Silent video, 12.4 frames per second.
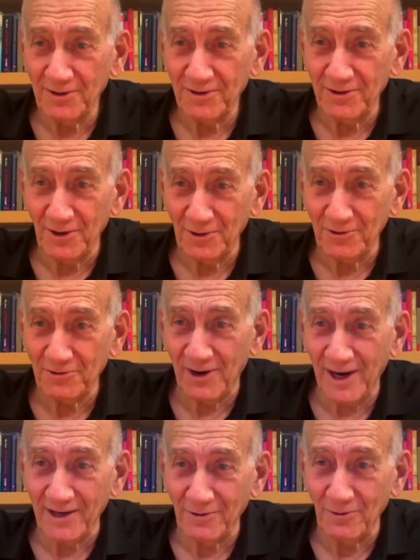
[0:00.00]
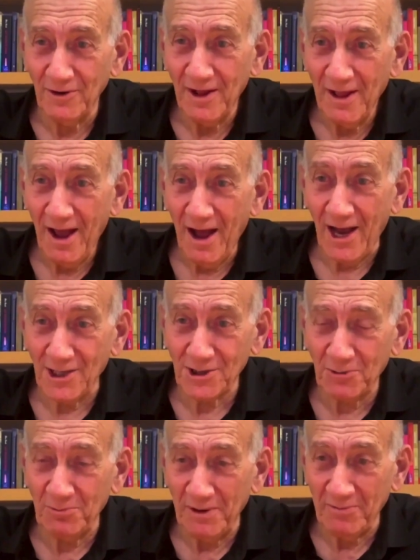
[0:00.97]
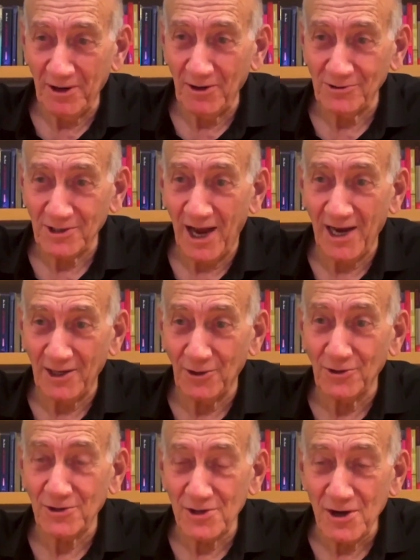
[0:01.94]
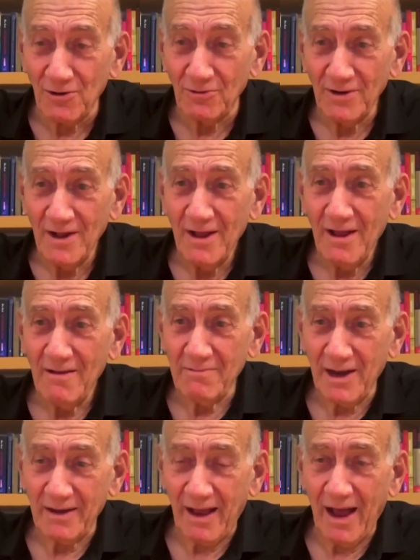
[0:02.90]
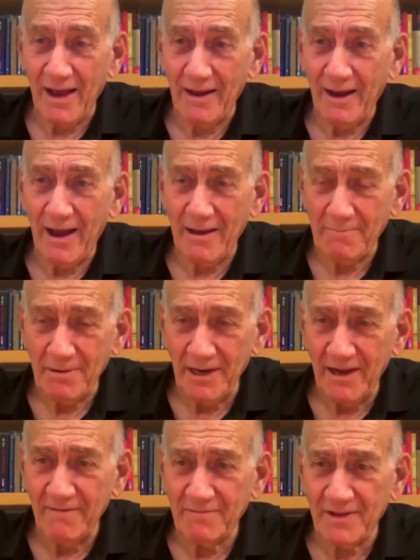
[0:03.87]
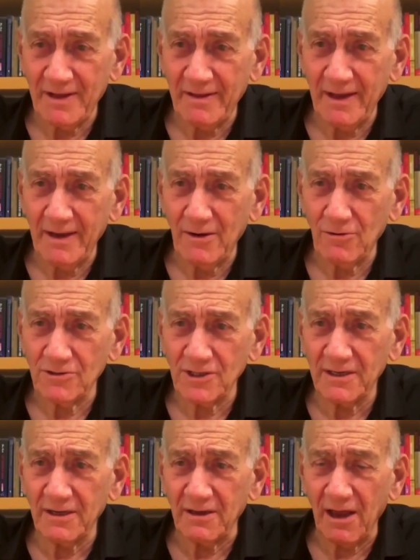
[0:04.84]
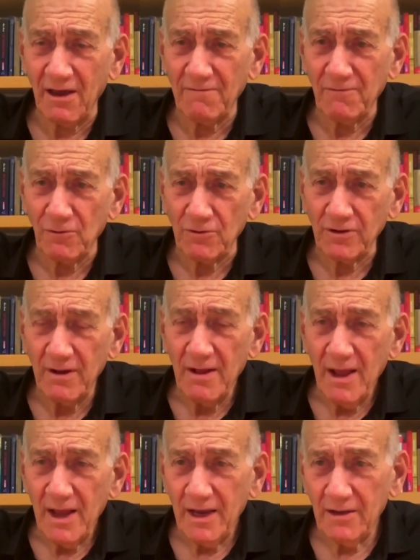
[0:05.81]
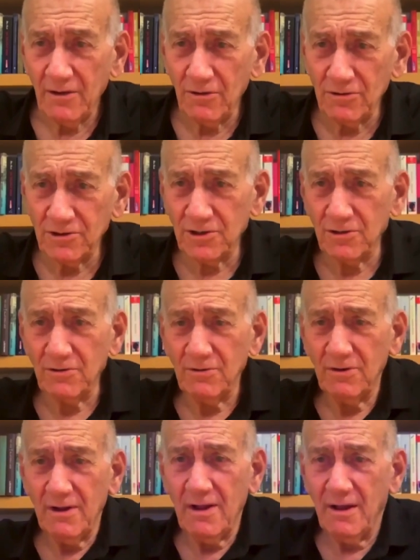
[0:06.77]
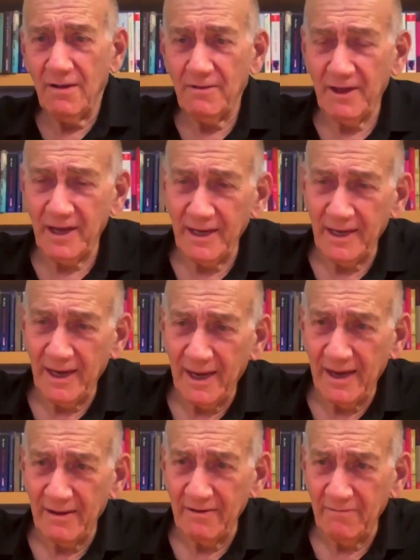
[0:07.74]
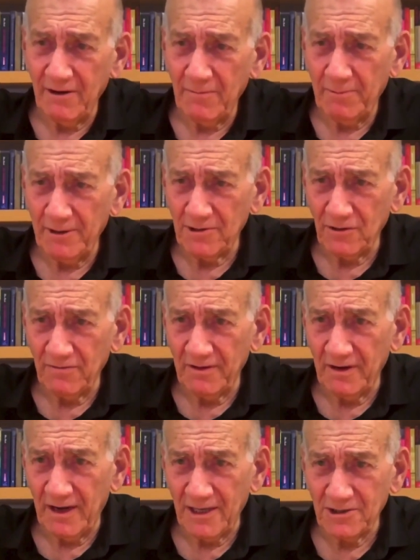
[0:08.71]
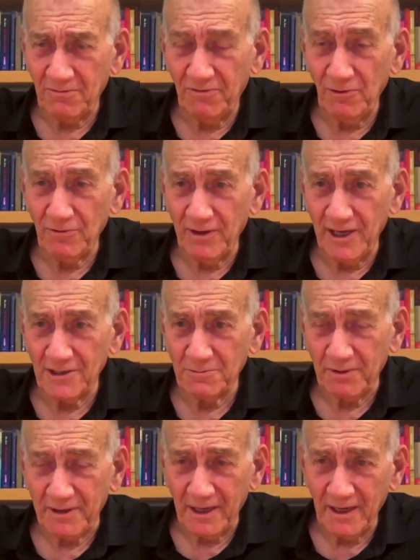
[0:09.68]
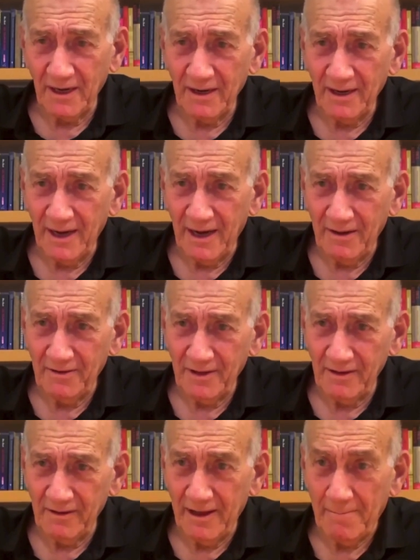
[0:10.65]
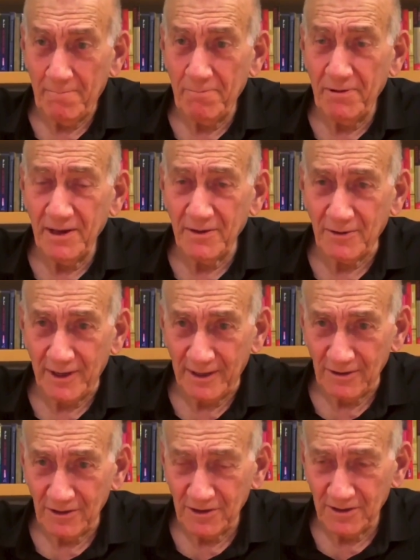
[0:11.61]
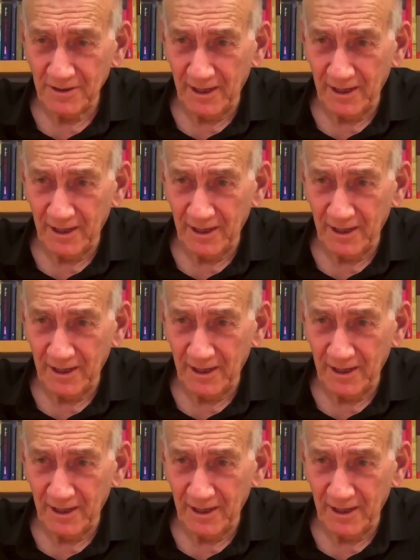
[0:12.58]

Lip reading: Don't try to ask me because I don't know. But I believe that the concerted effort and also the developments over the last few days, particularly, I think the appearance